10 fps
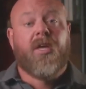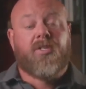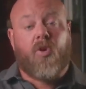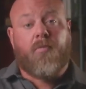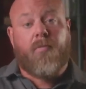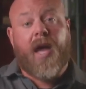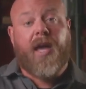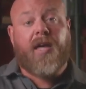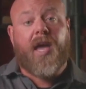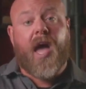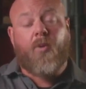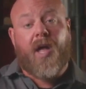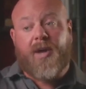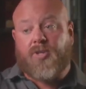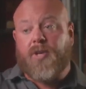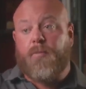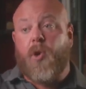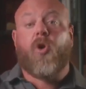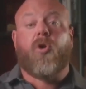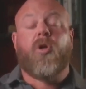So I will actually
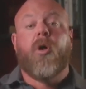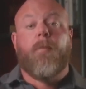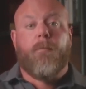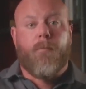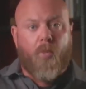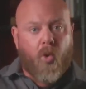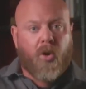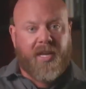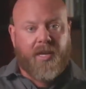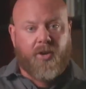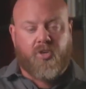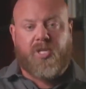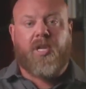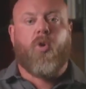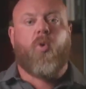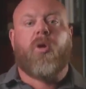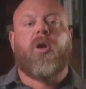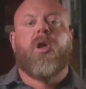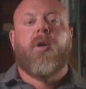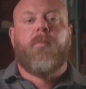burn more energy
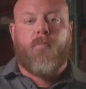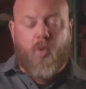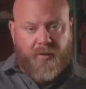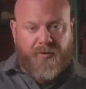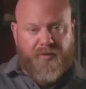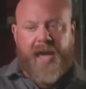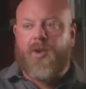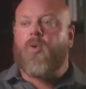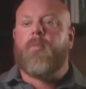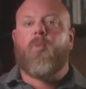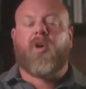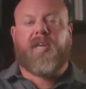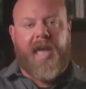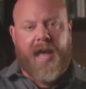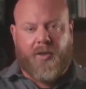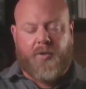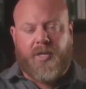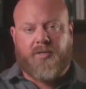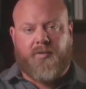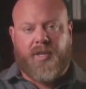or more fat or more
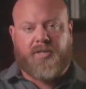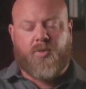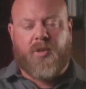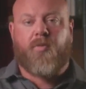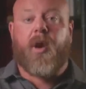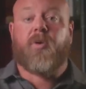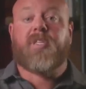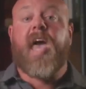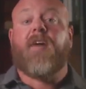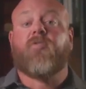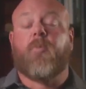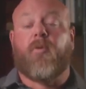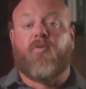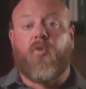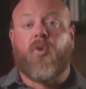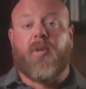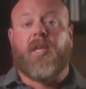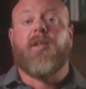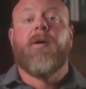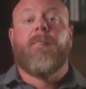calories over the next 24 hours after
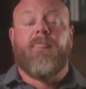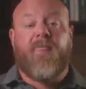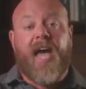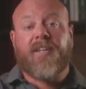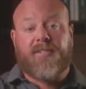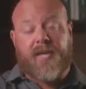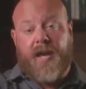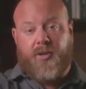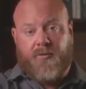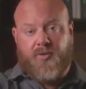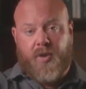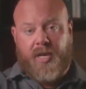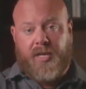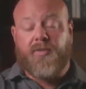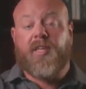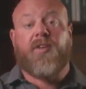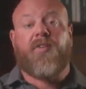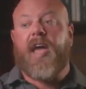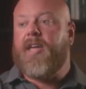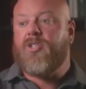performing that style of training than if
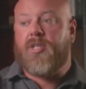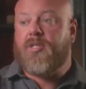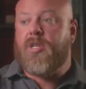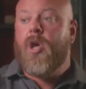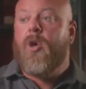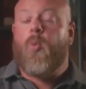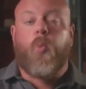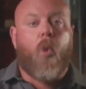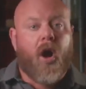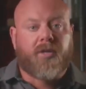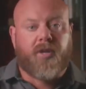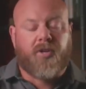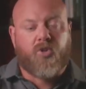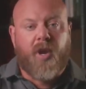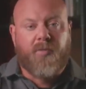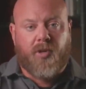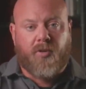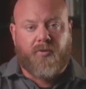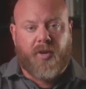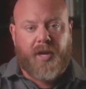I had just walked on a treadmill
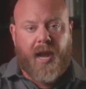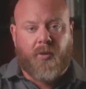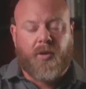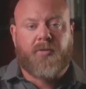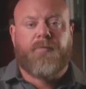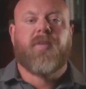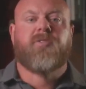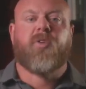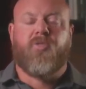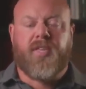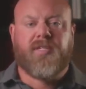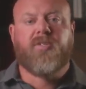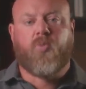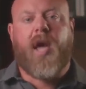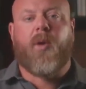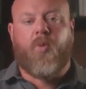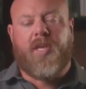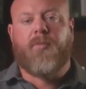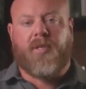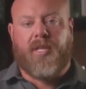for an hour. So this is why
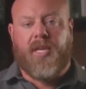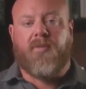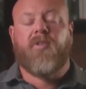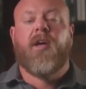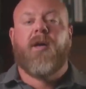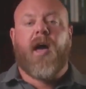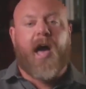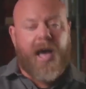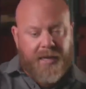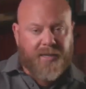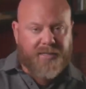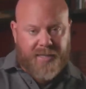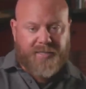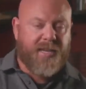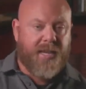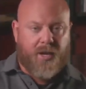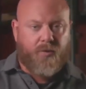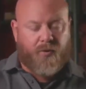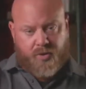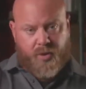we believe high intensity
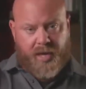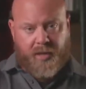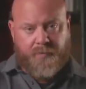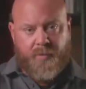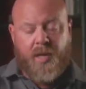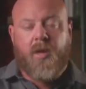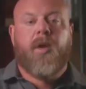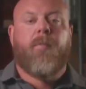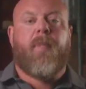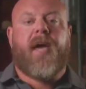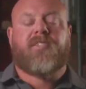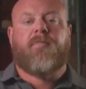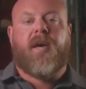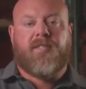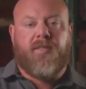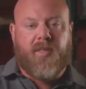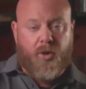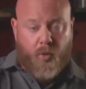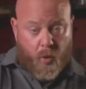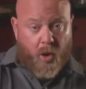interval training, maximizing the
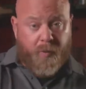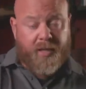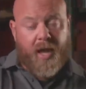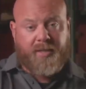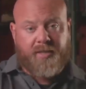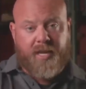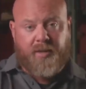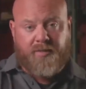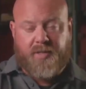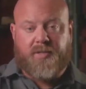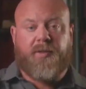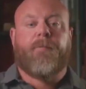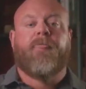aerobic oxidative system,